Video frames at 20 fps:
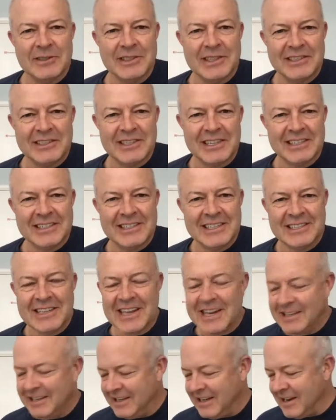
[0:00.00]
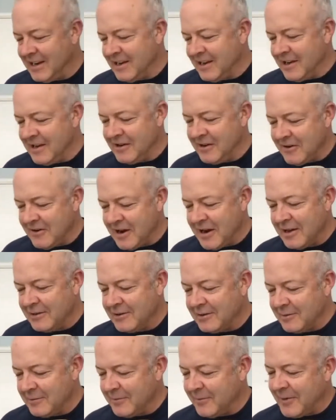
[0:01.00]
Was it just this idea and your
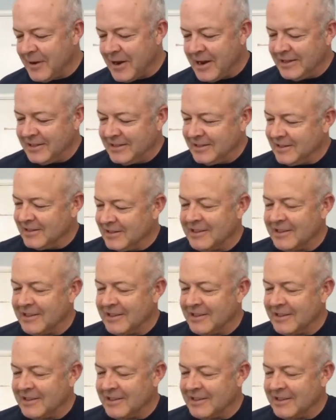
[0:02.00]
handsome face?